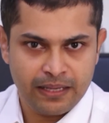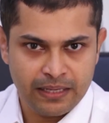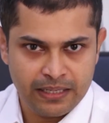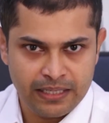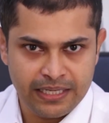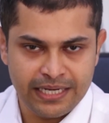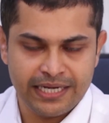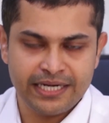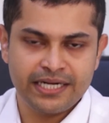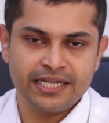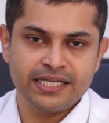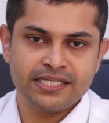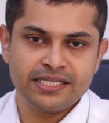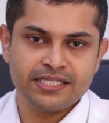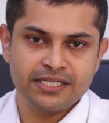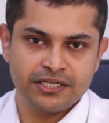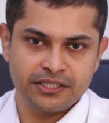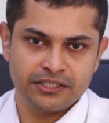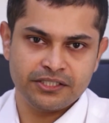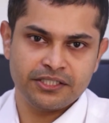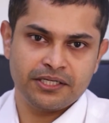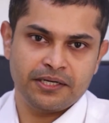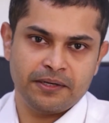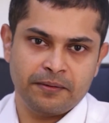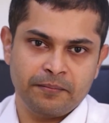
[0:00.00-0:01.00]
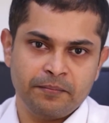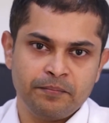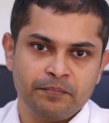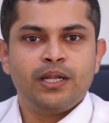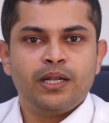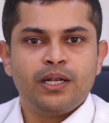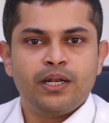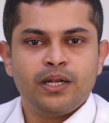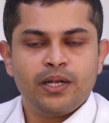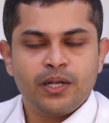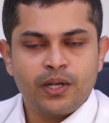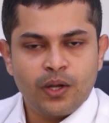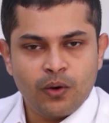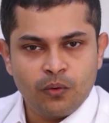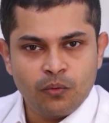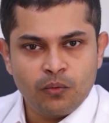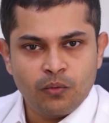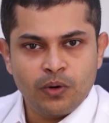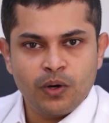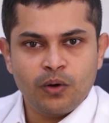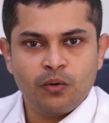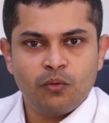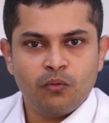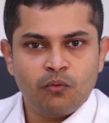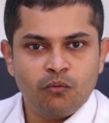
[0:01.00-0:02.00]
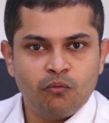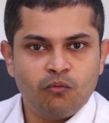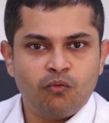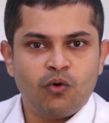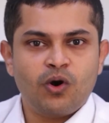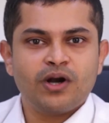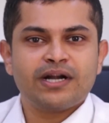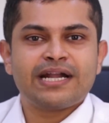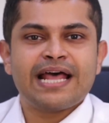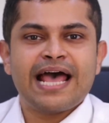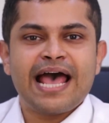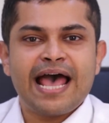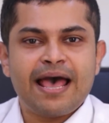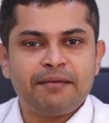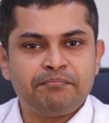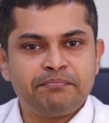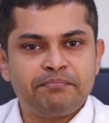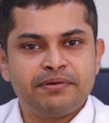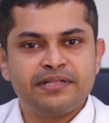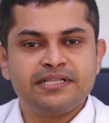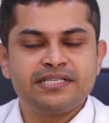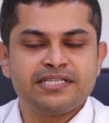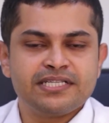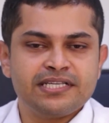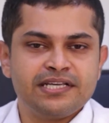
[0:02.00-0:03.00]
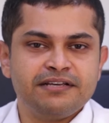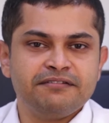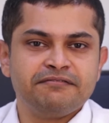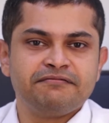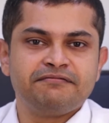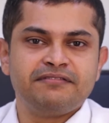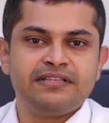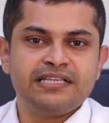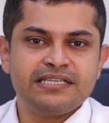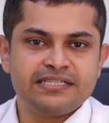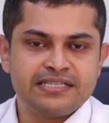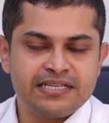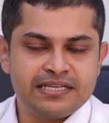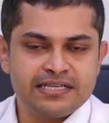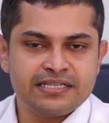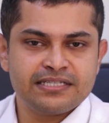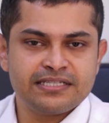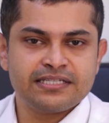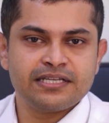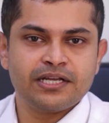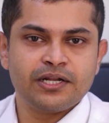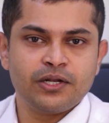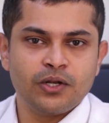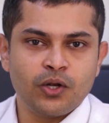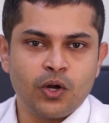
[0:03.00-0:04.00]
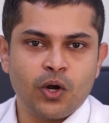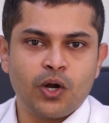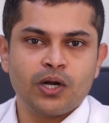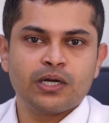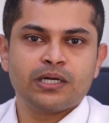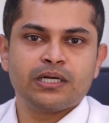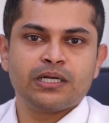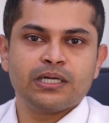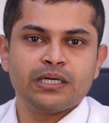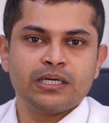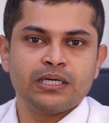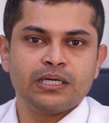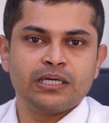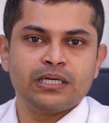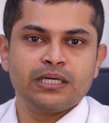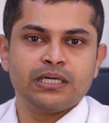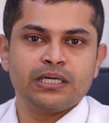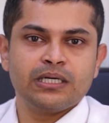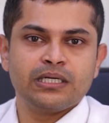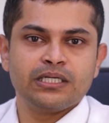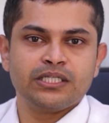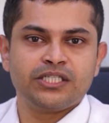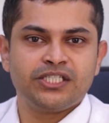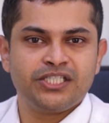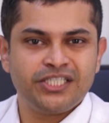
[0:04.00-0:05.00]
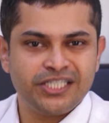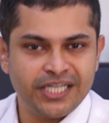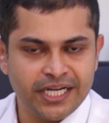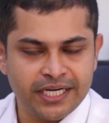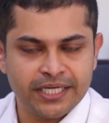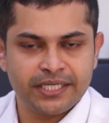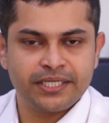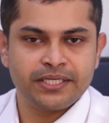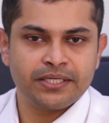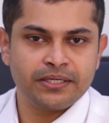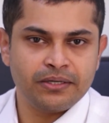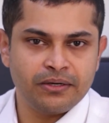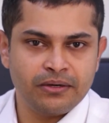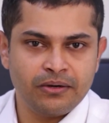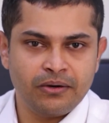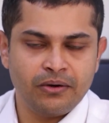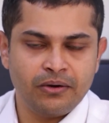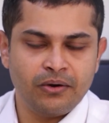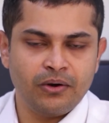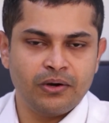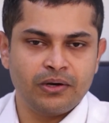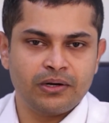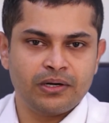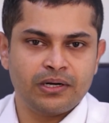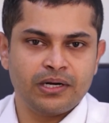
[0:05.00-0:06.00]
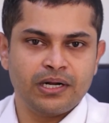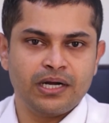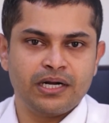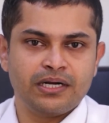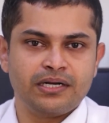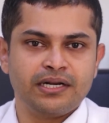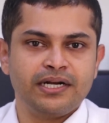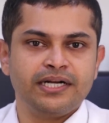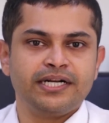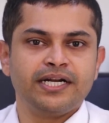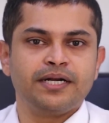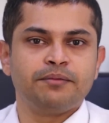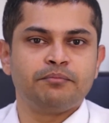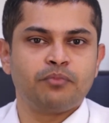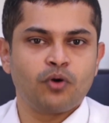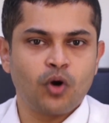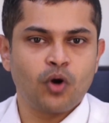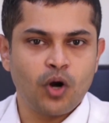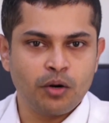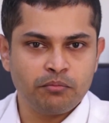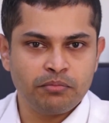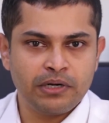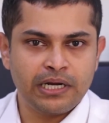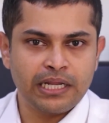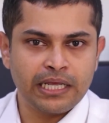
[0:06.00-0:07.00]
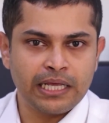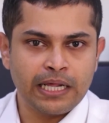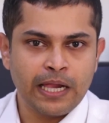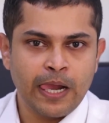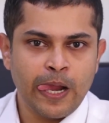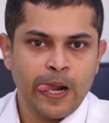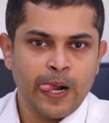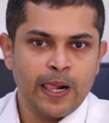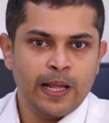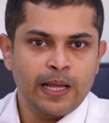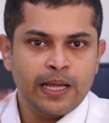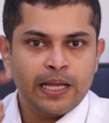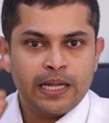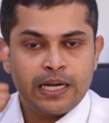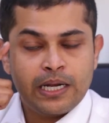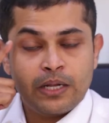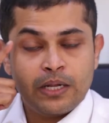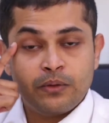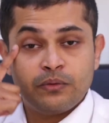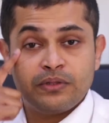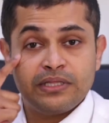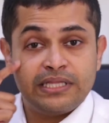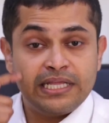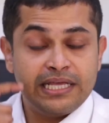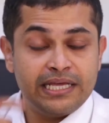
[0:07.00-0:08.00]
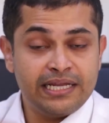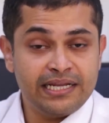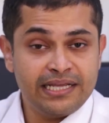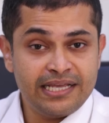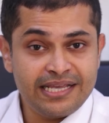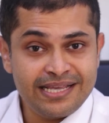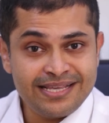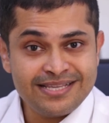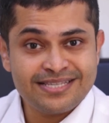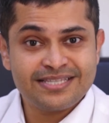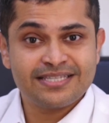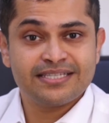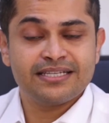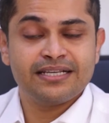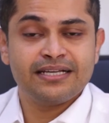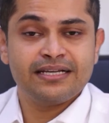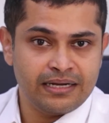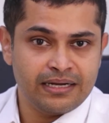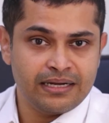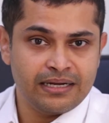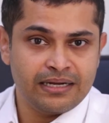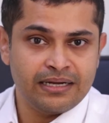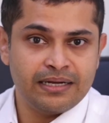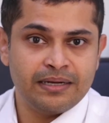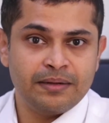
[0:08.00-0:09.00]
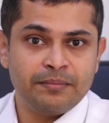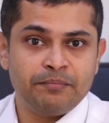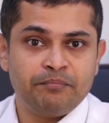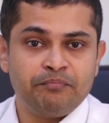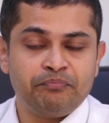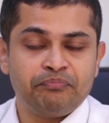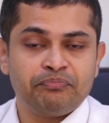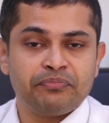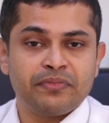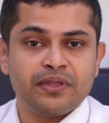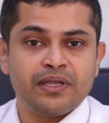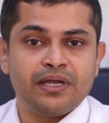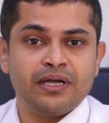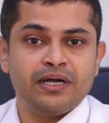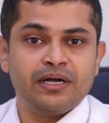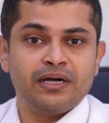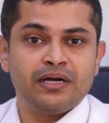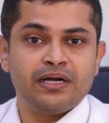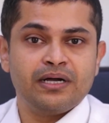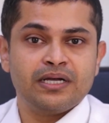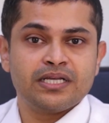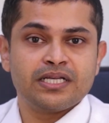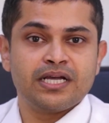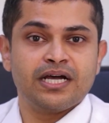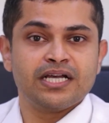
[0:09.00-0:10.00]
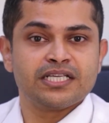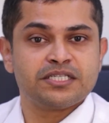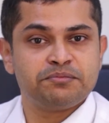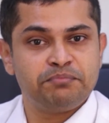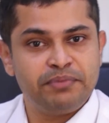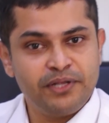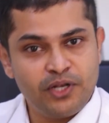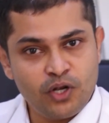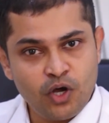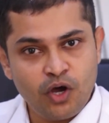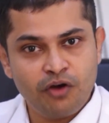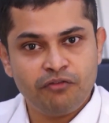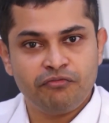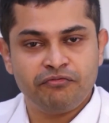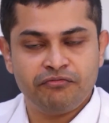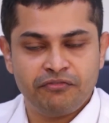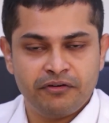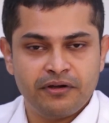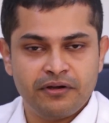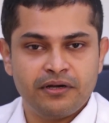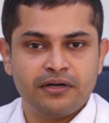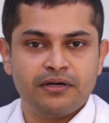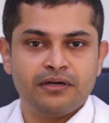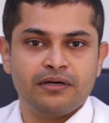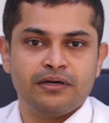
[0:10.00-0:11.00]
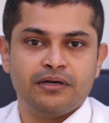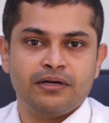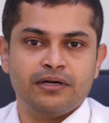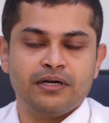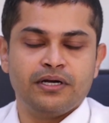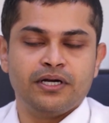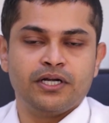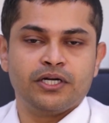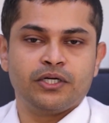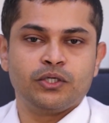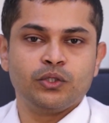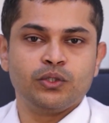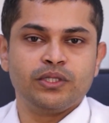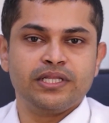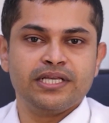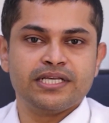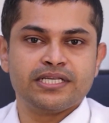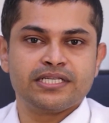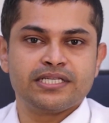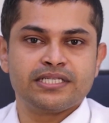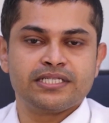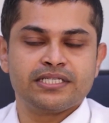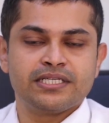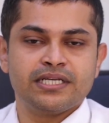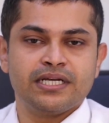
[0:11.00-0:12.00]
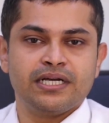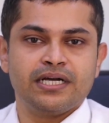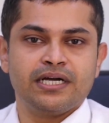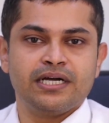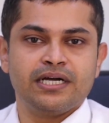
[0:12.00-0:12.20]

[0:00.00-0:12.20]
ENT surgeon. Now, what happens if this is not checked or treated promptly? Now, there is a spin-off to this